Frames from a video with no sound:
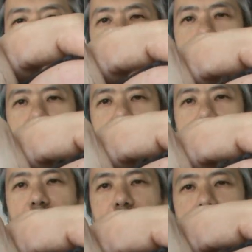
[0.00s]
and
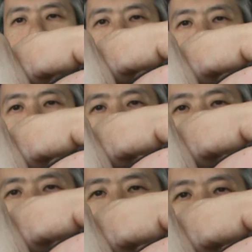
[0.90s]
then the
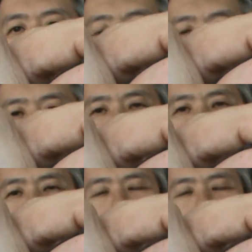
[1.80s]
elements around it